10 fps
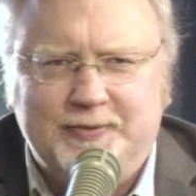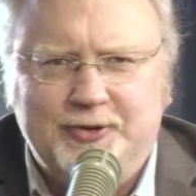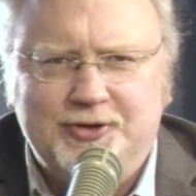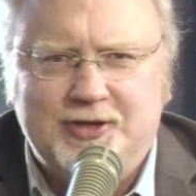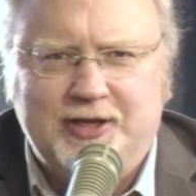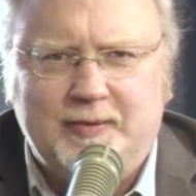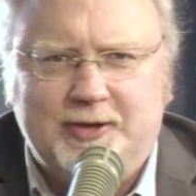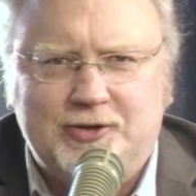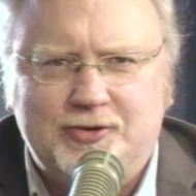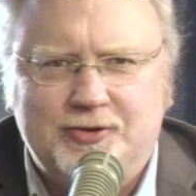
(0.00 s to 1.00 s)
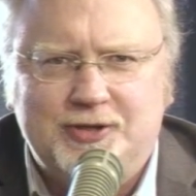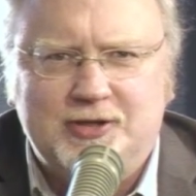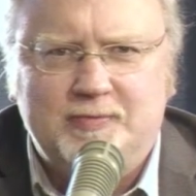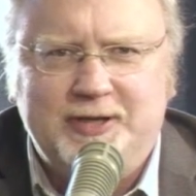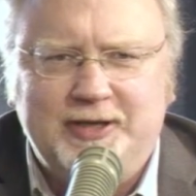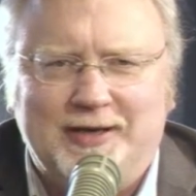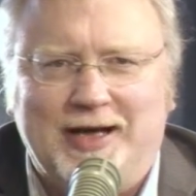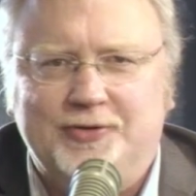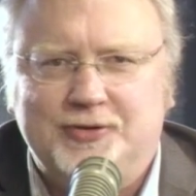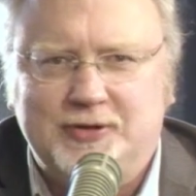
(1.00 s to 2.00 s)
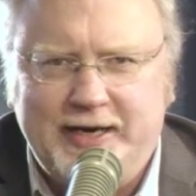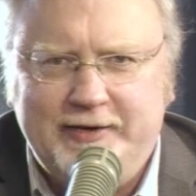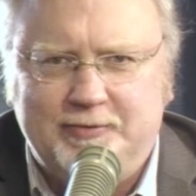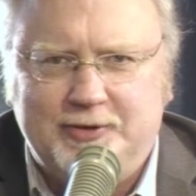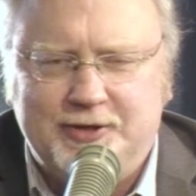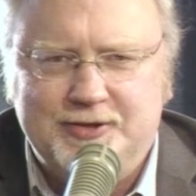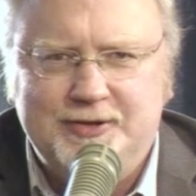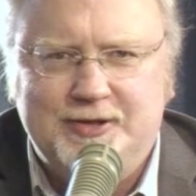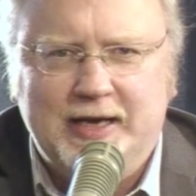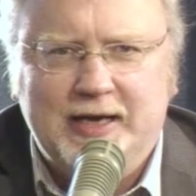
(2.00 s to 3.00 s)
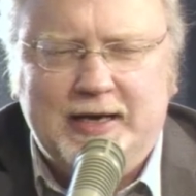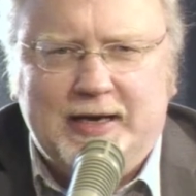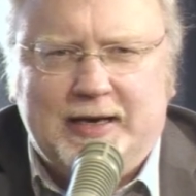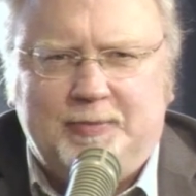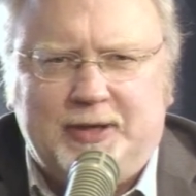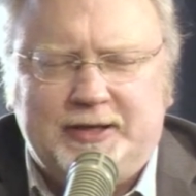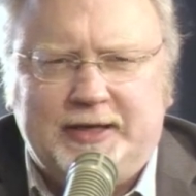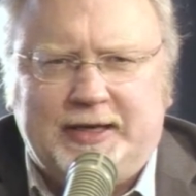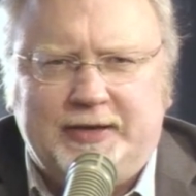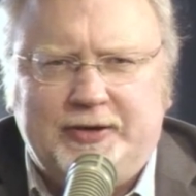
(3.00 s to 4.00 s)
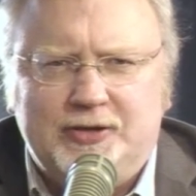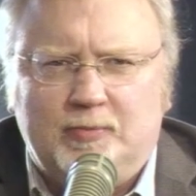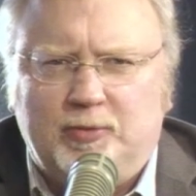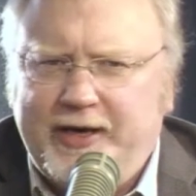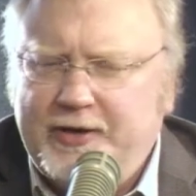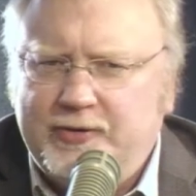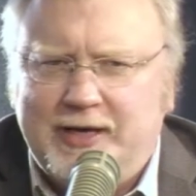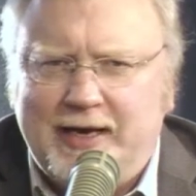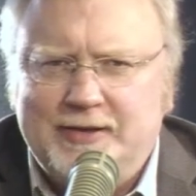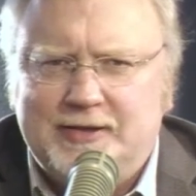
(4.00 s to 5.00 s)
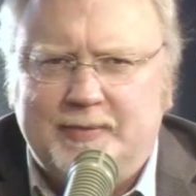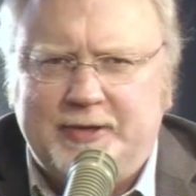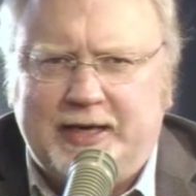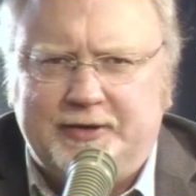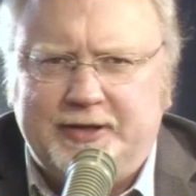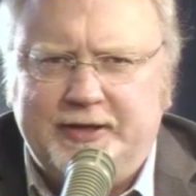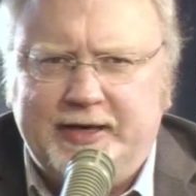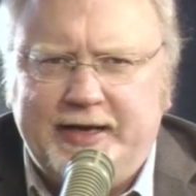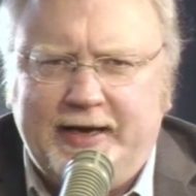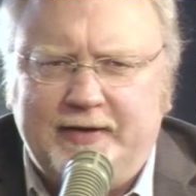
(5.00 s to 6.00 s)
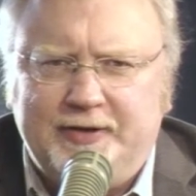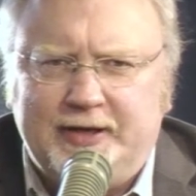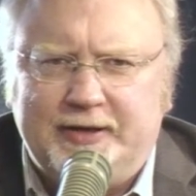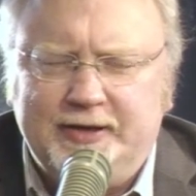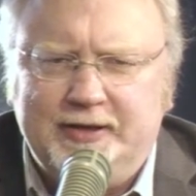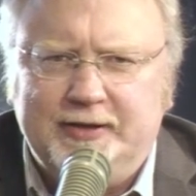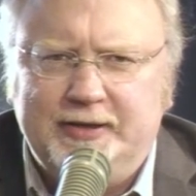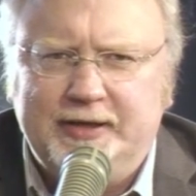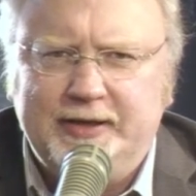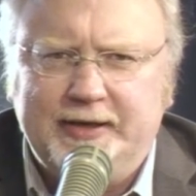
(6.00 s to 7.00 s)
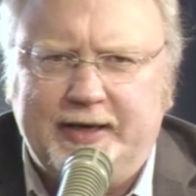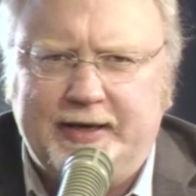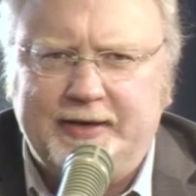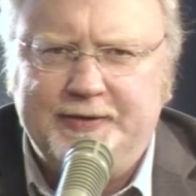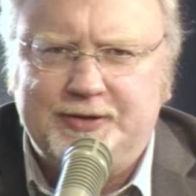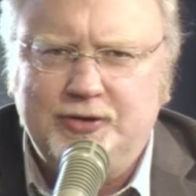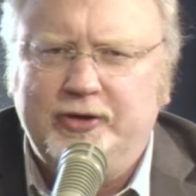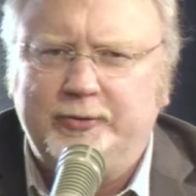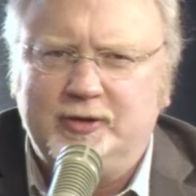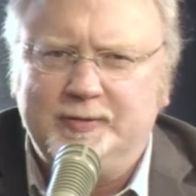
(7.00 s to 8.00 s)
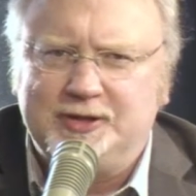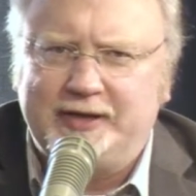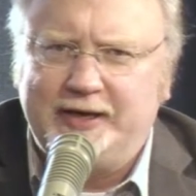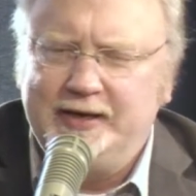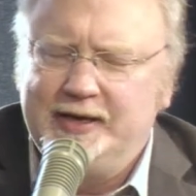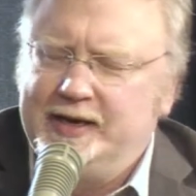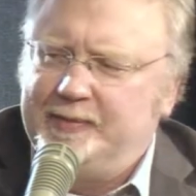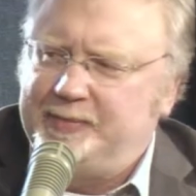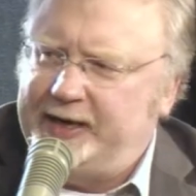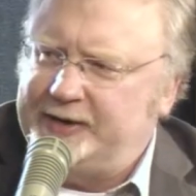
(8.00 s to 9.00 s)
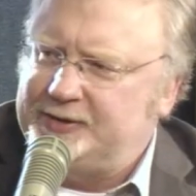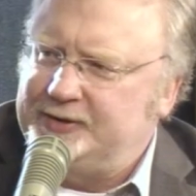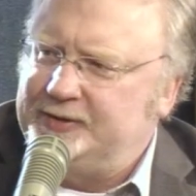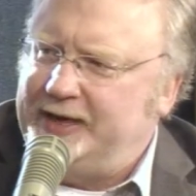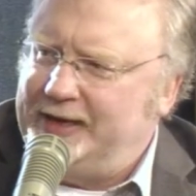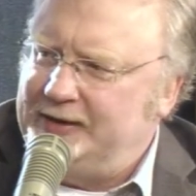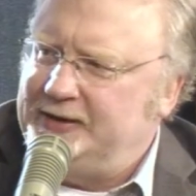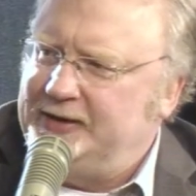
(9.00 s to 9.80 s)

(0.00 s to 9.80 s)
We usually think about churches being outside of prisons, but there's a brand new concept out there, and I have in the studio with me today Pastor Andy